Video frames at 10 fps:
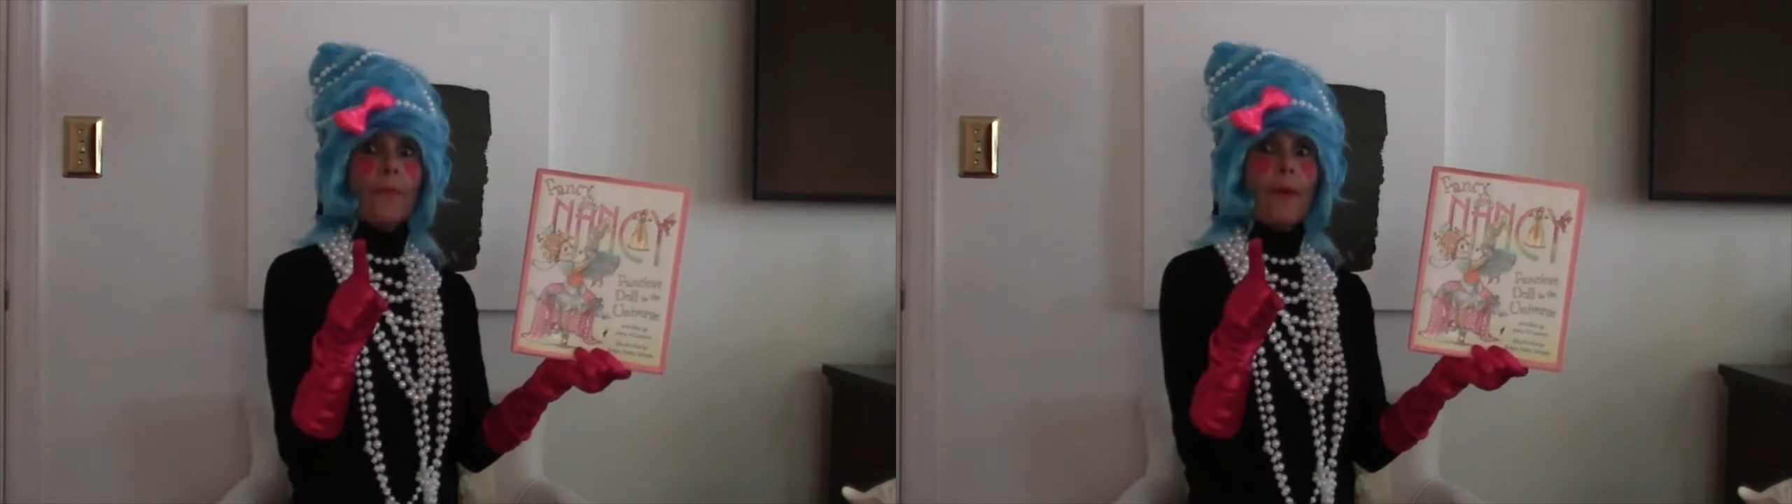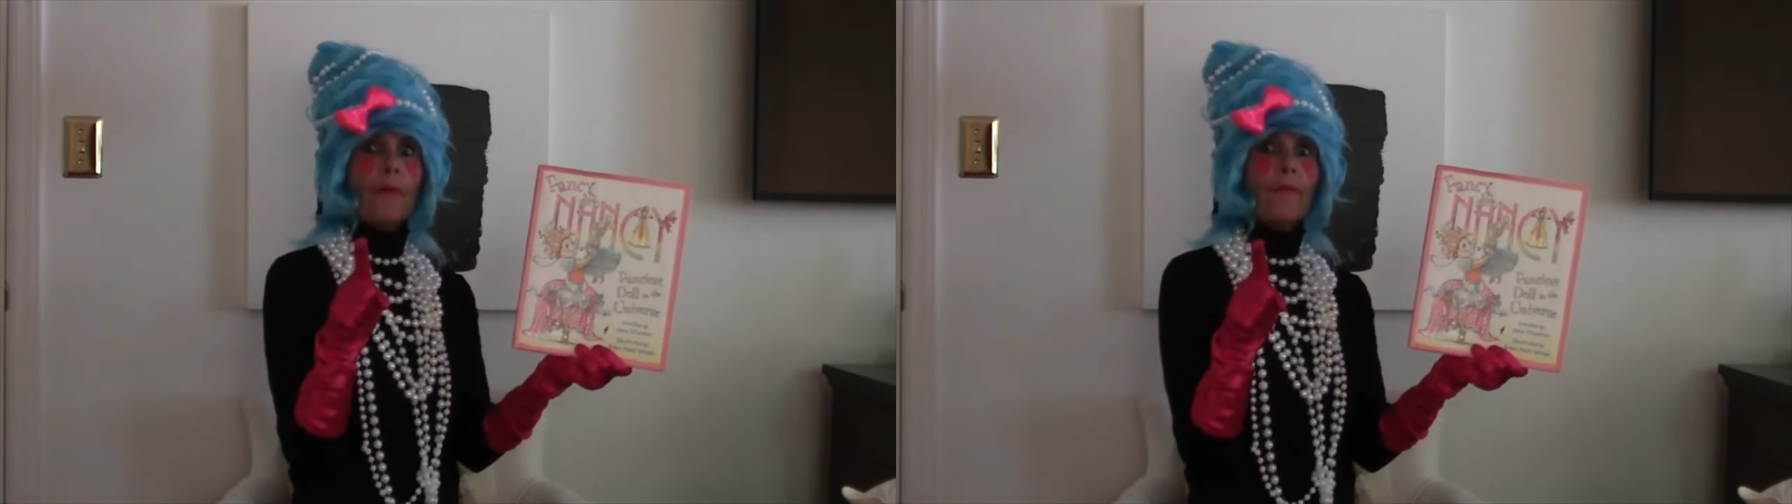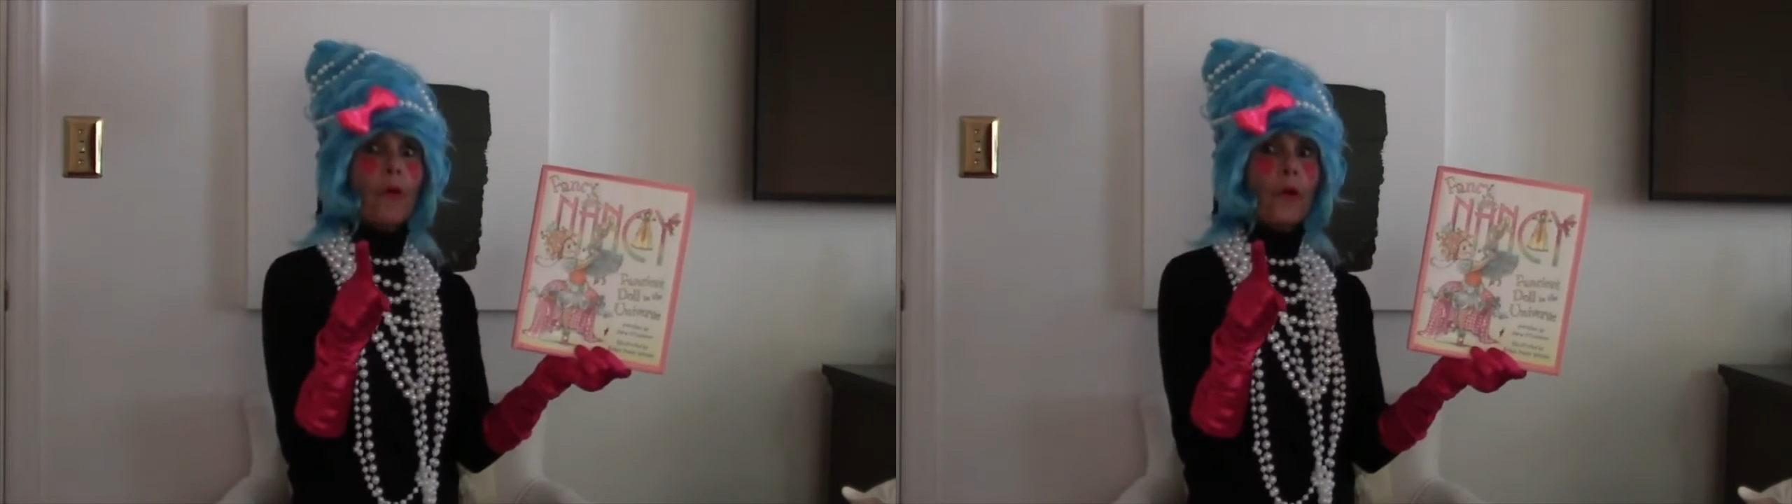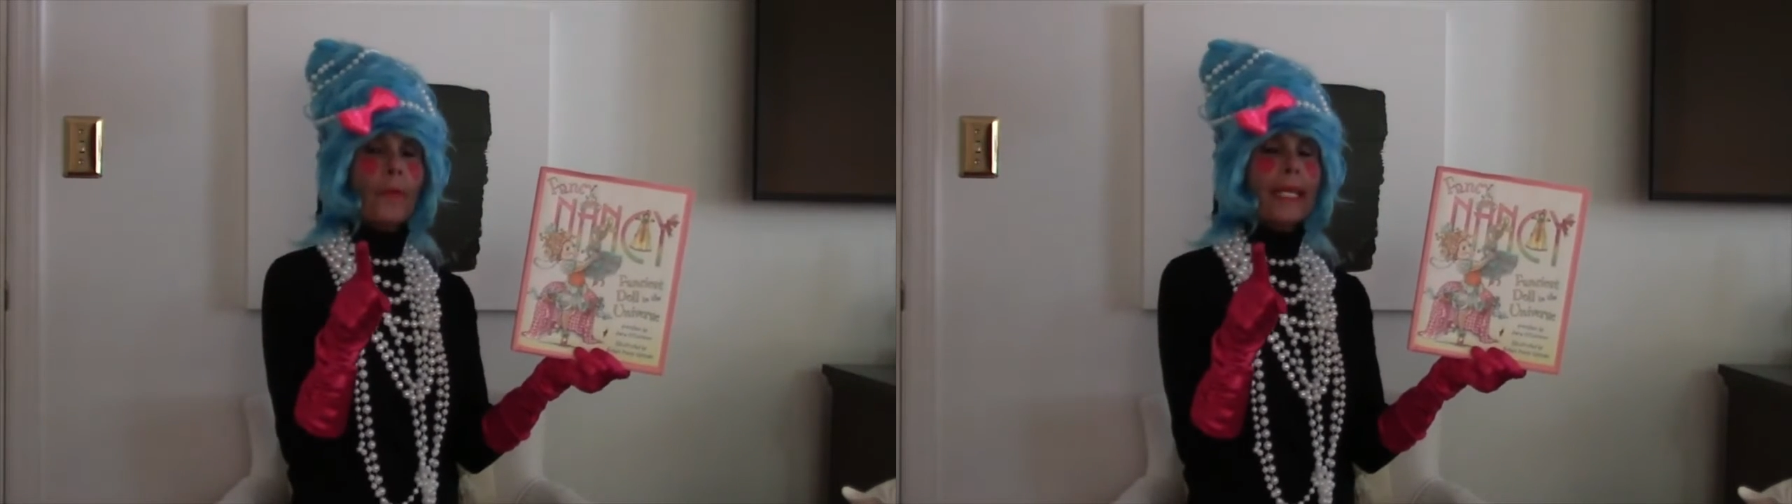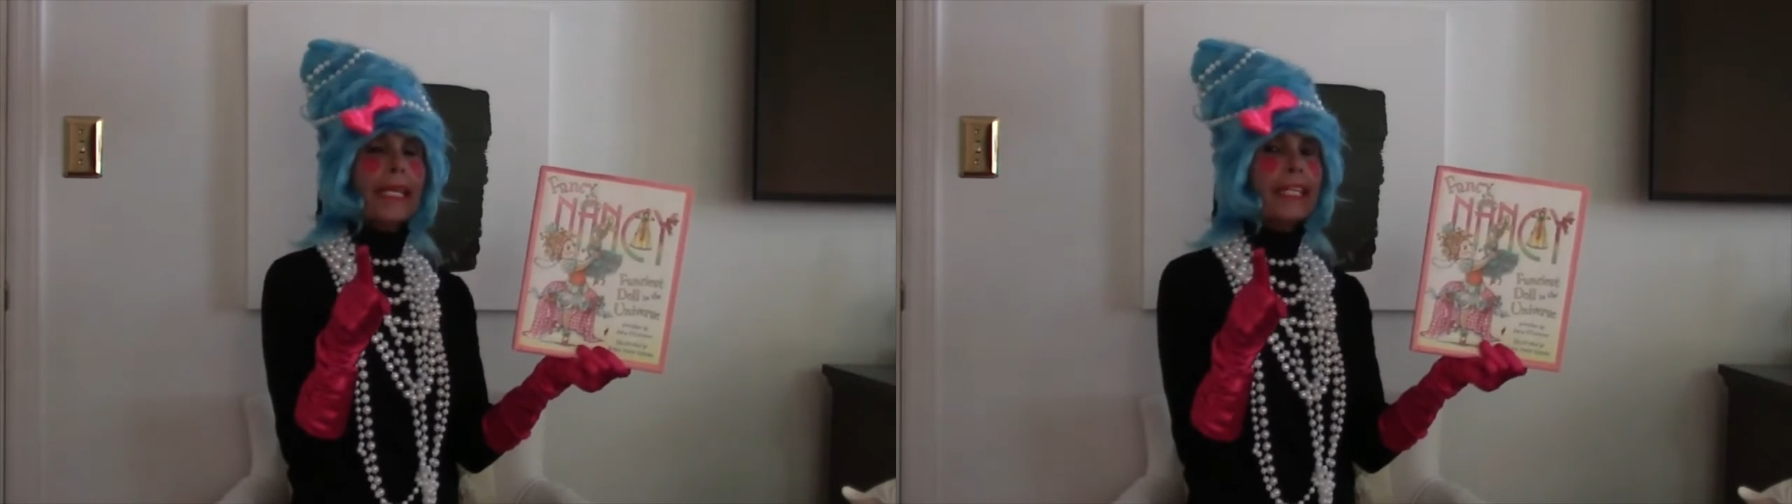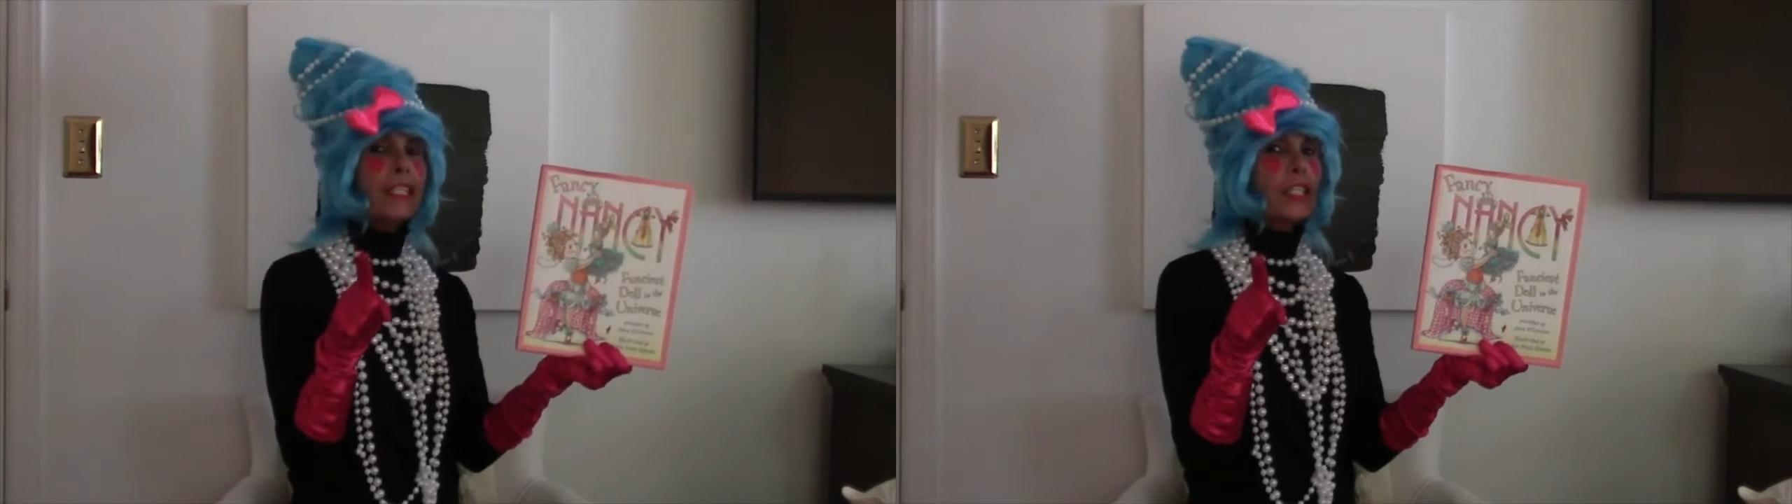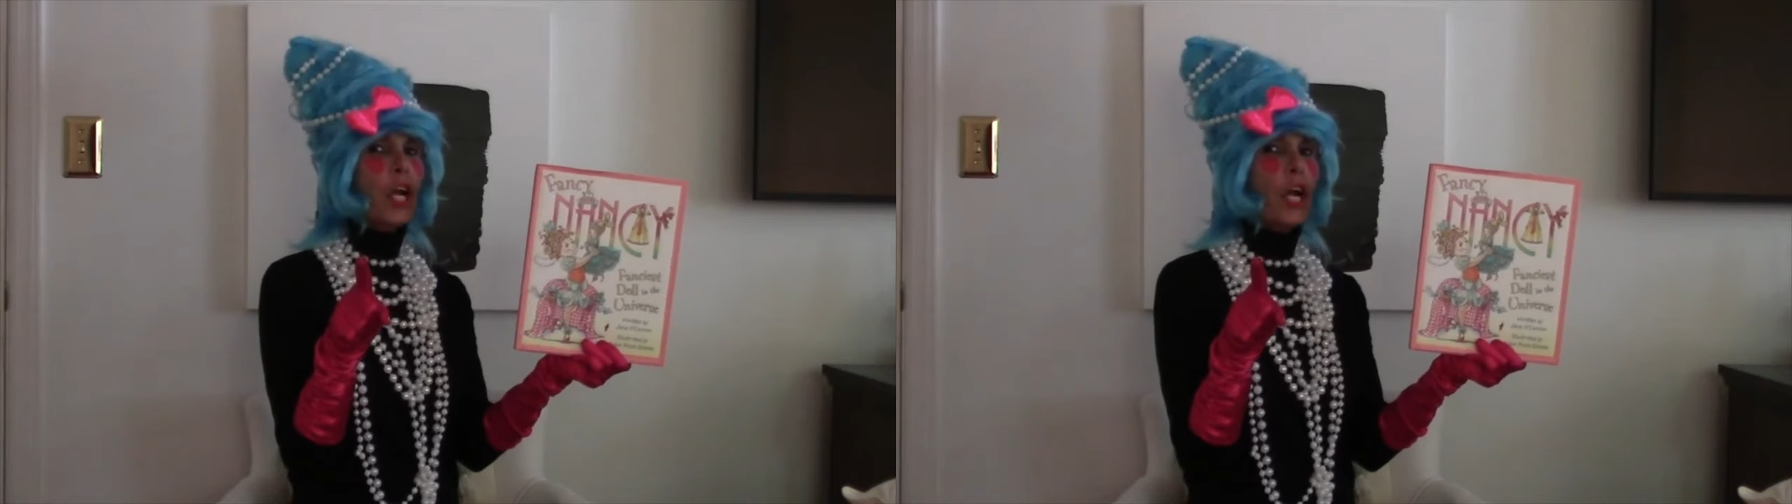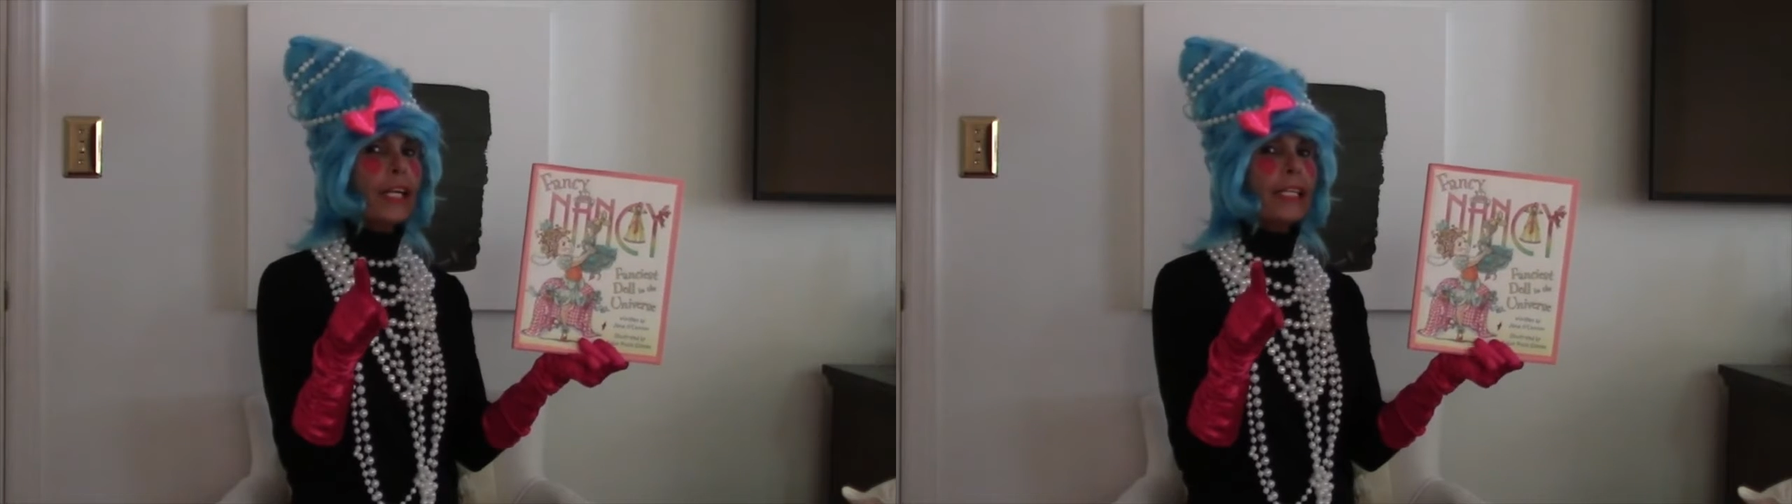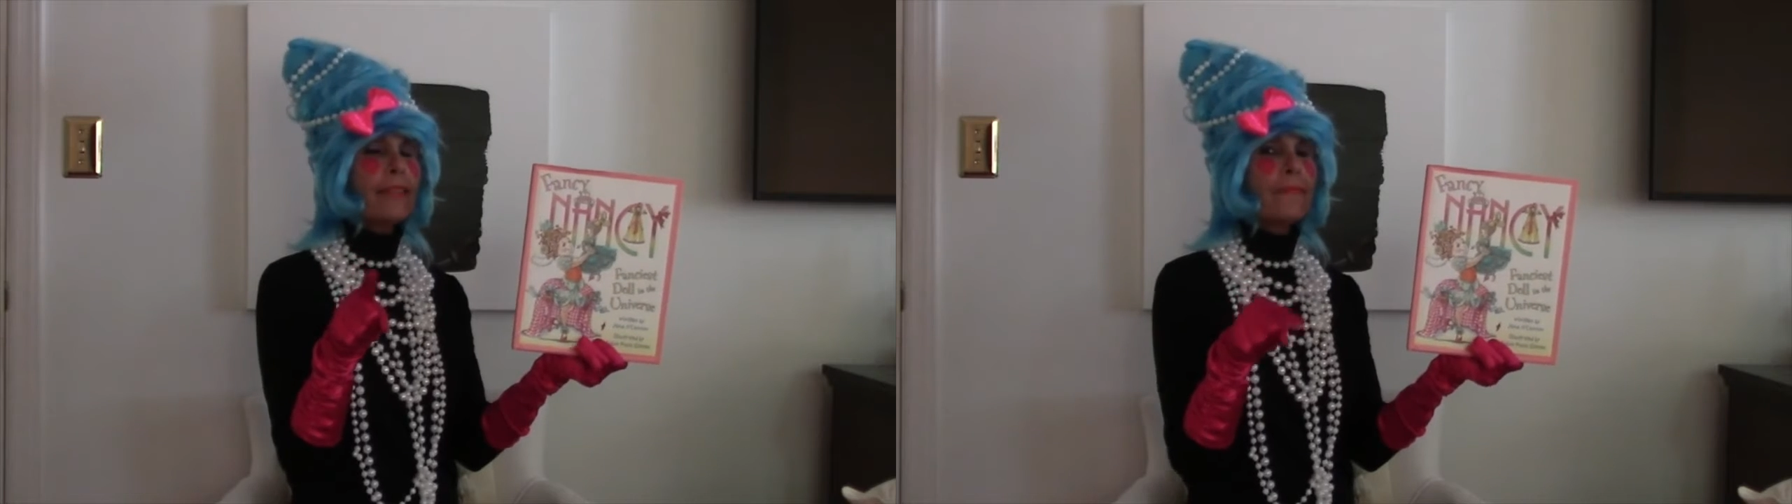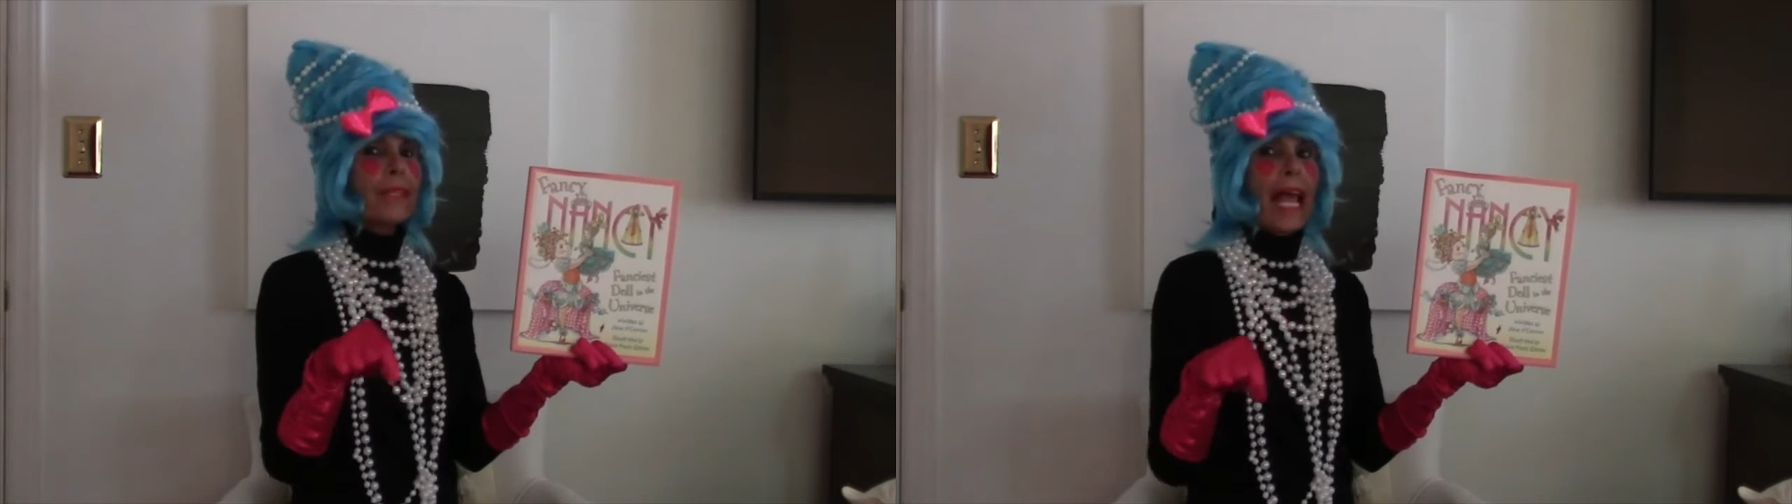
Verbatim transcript: But before we get started,